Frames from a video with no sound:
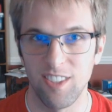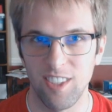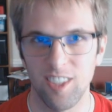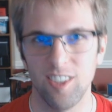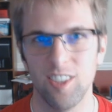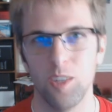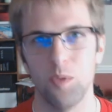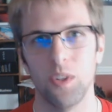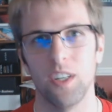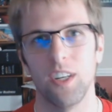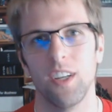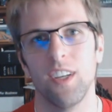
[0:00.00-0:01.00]
still didn't
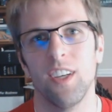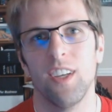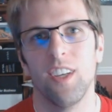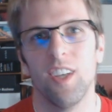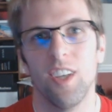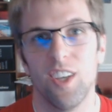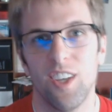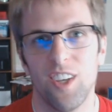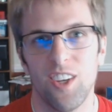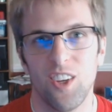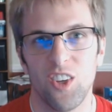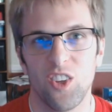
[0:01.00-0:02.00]
work.
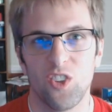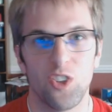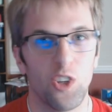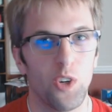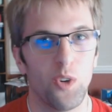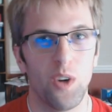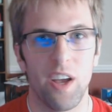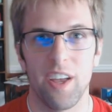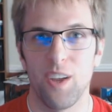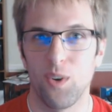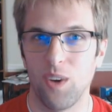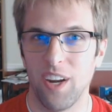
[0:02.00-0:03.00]
So
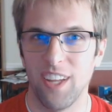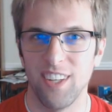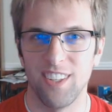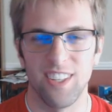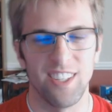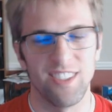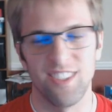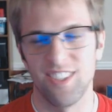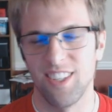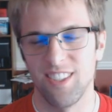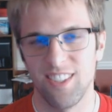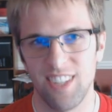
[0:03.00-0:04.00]
I ran tons and
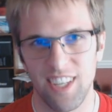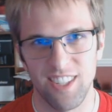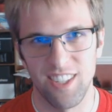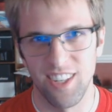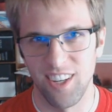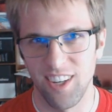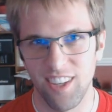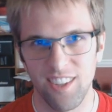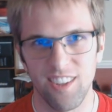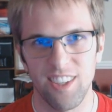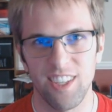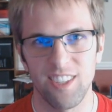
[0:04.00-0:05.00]
tons of testing on
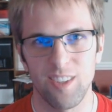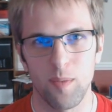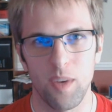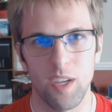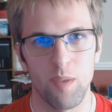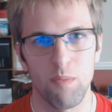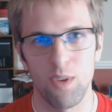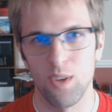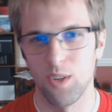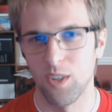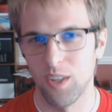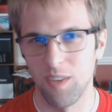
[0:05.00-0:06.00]
other things on my
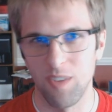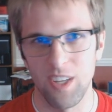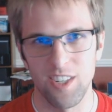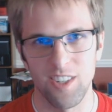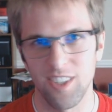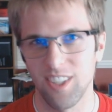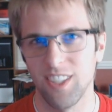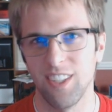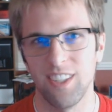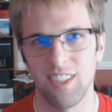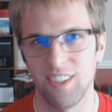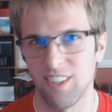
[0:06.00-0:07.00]
computer, and
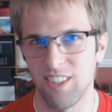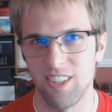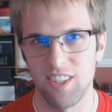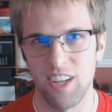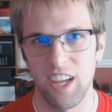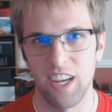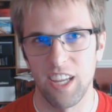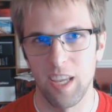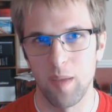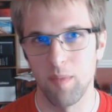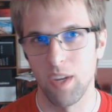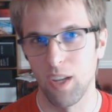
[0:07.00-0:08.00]
eventually it just kind of
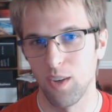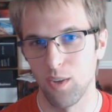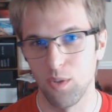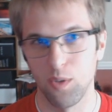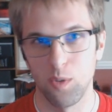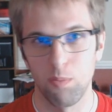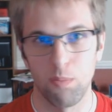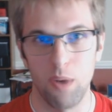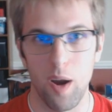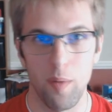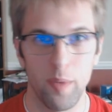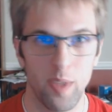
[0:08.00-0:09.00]
came down to it was
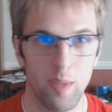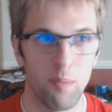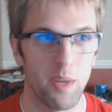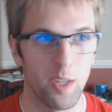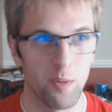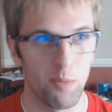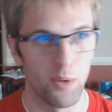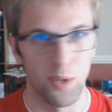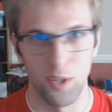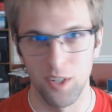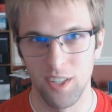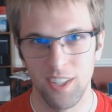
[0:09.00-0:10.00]
probably the
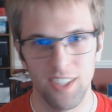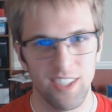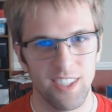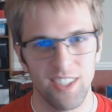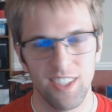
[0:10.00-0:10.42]
motherboard,